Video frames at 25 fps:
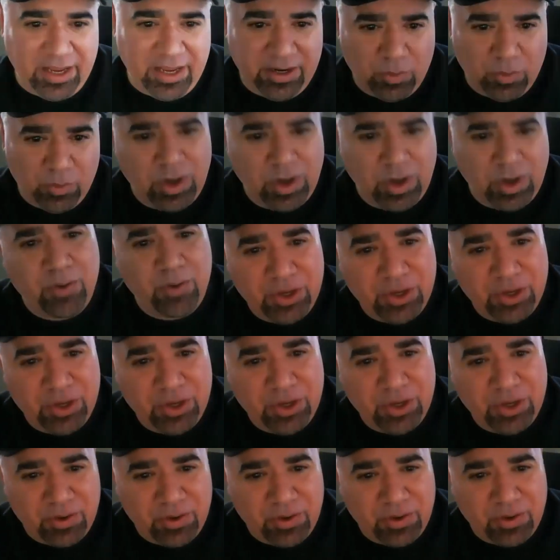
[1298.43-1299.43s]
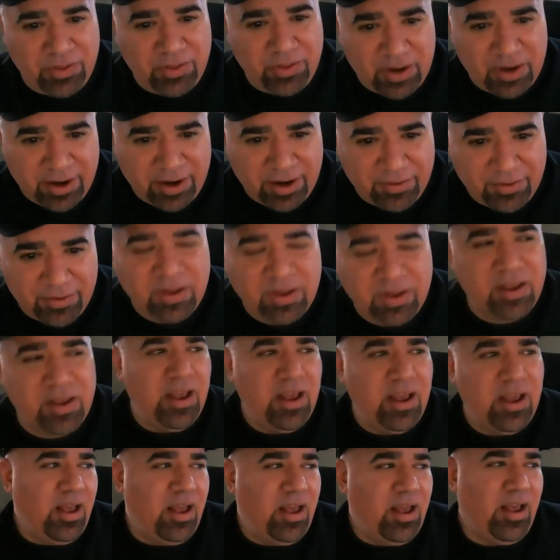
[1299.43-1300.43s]
Where were you on the night of?
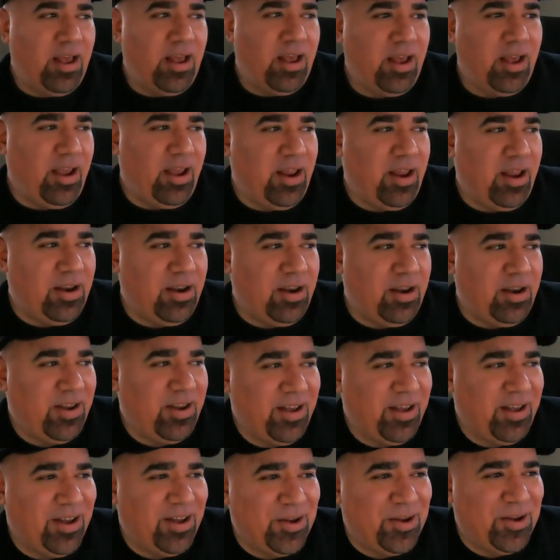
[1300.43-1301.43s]
And